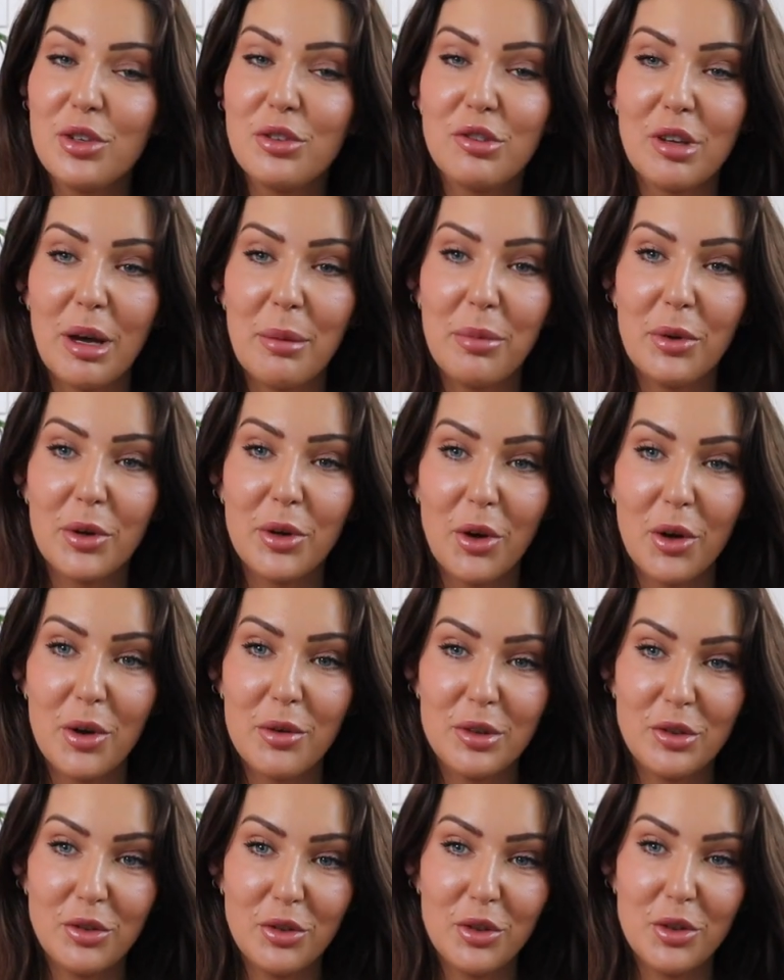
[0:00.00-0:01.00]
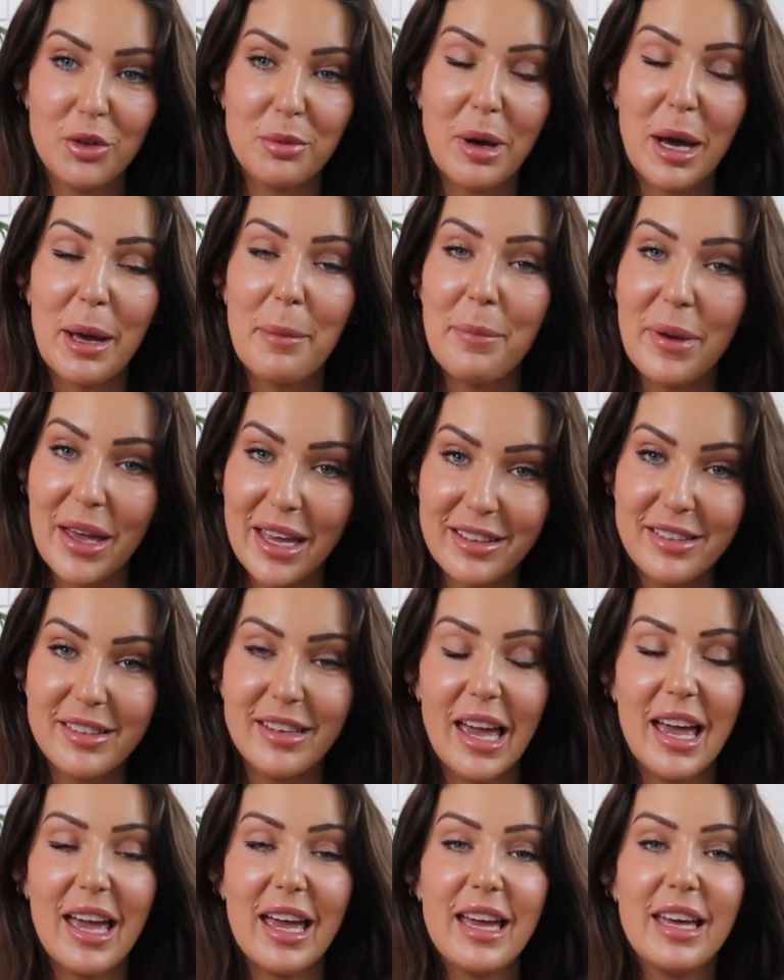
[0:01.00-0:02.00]
jump on over to my bed
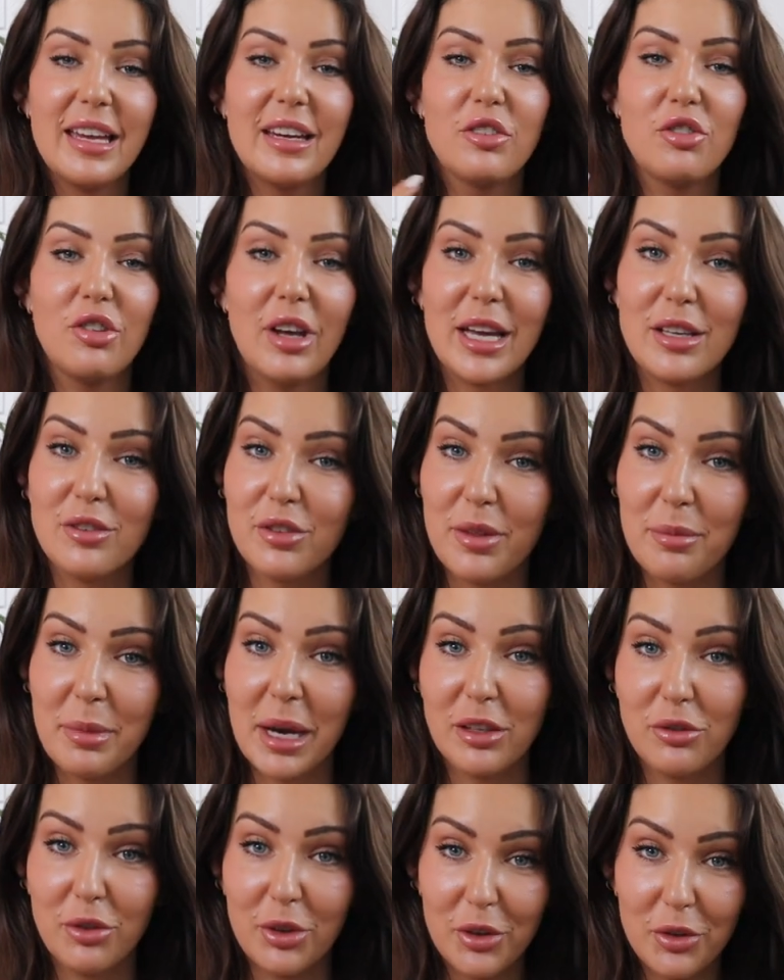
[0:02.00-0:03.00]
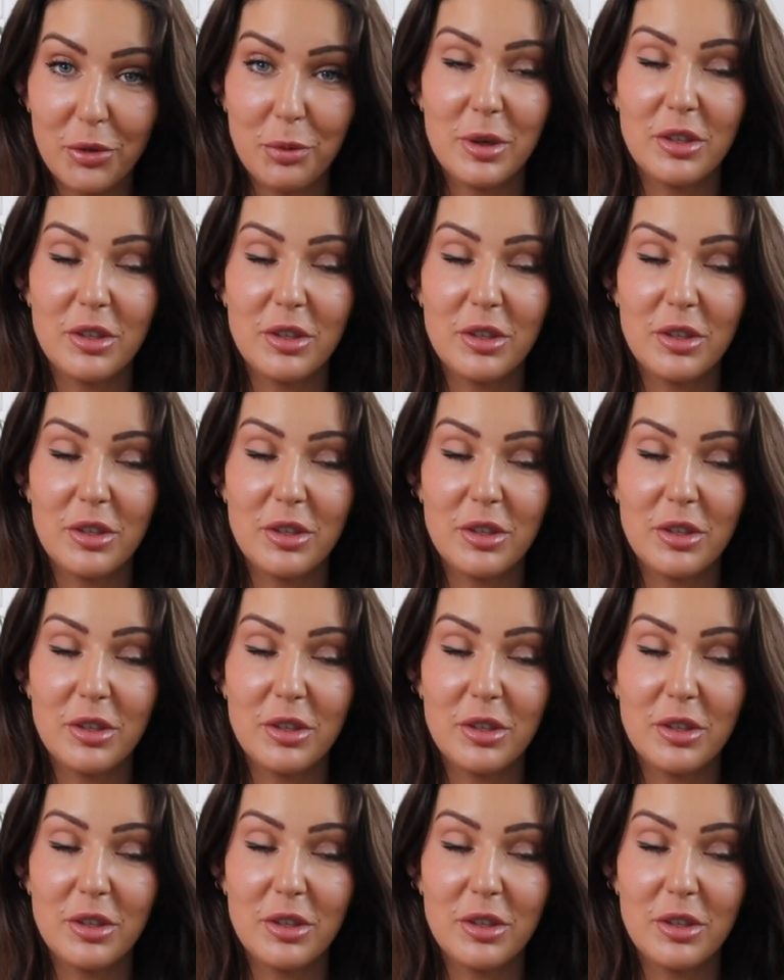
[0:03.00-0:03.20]
and change the mattress,